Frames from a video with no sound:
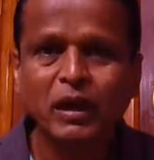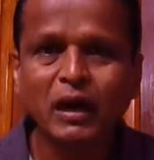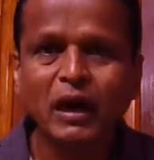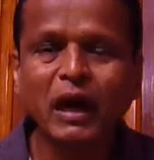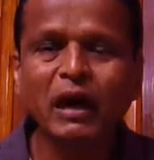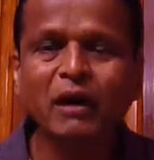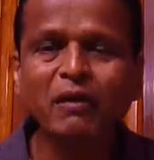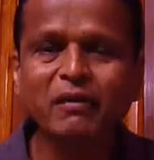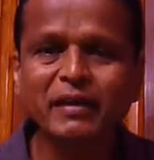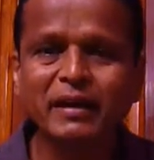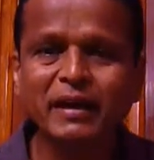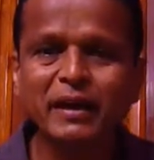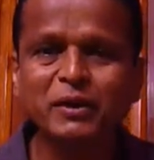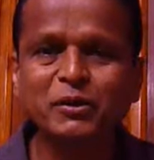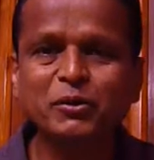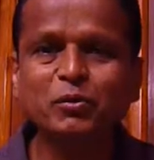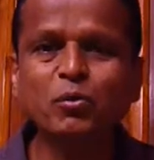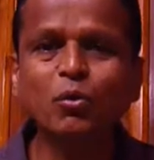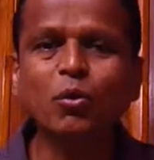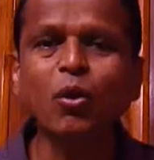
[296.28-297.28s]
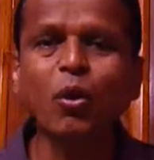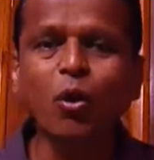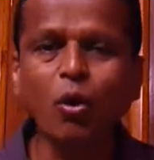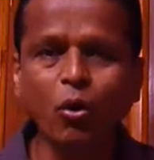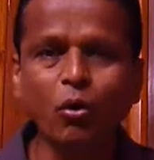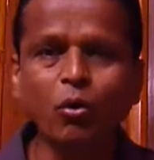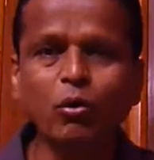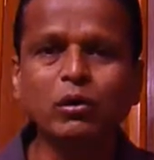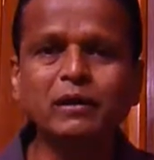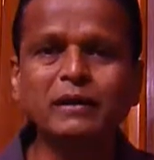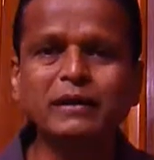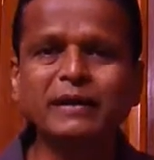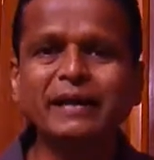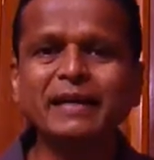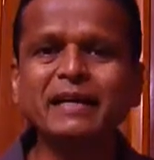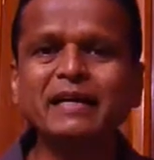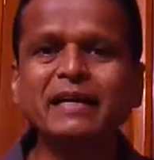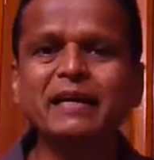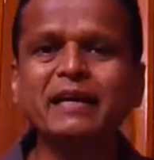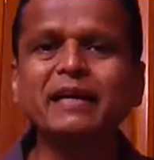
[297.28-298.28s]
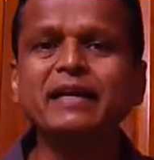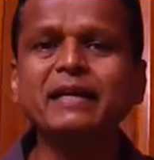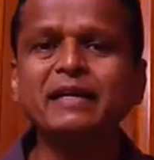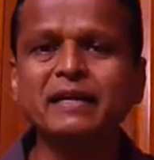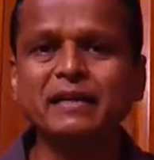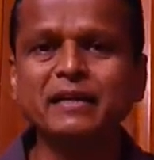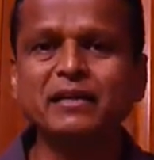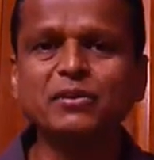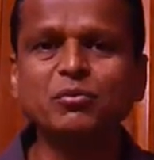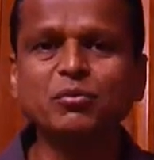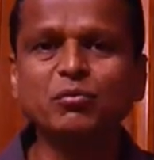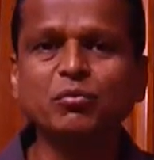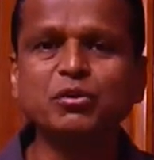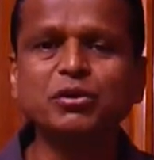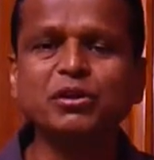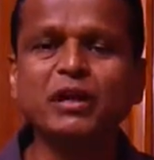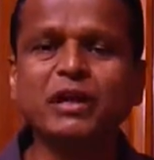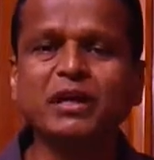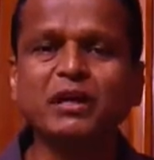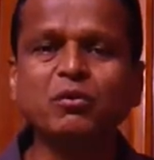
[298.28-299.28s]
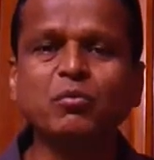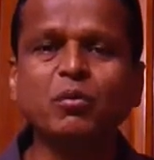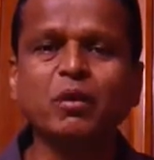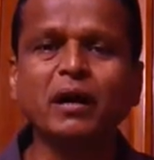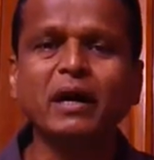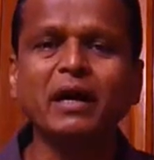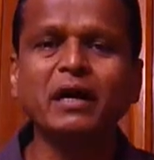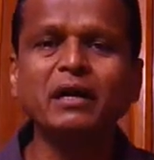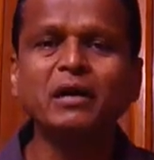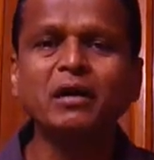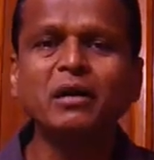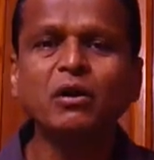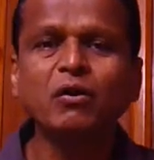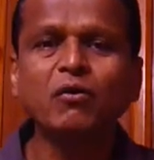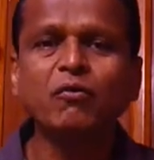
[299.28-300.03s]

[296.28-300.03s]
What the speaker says: I will get you all the ingredients which are required